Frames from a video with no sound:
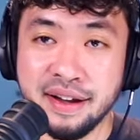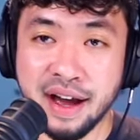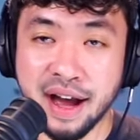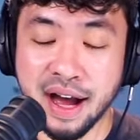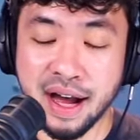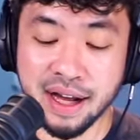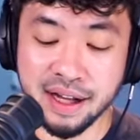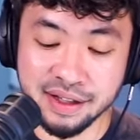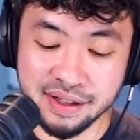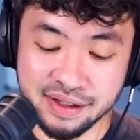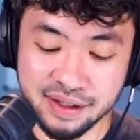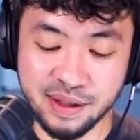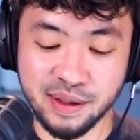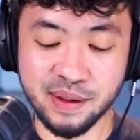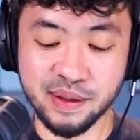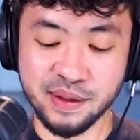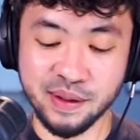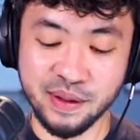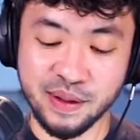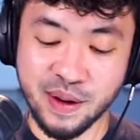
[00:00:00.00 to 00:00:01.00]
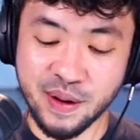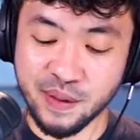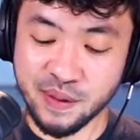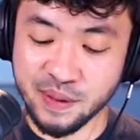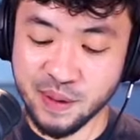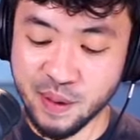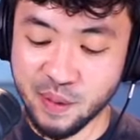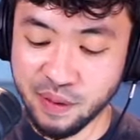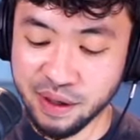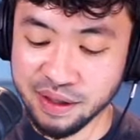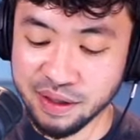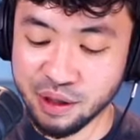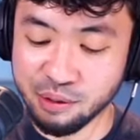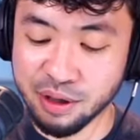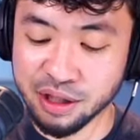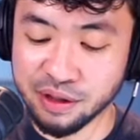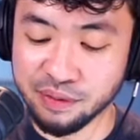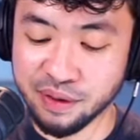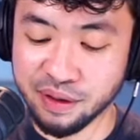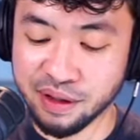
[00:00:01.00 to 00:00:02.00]
So don't worry too
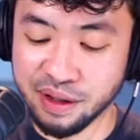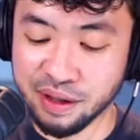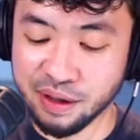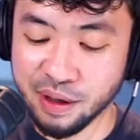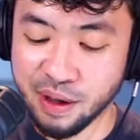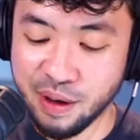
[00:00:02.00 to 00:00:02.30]
much if you're like,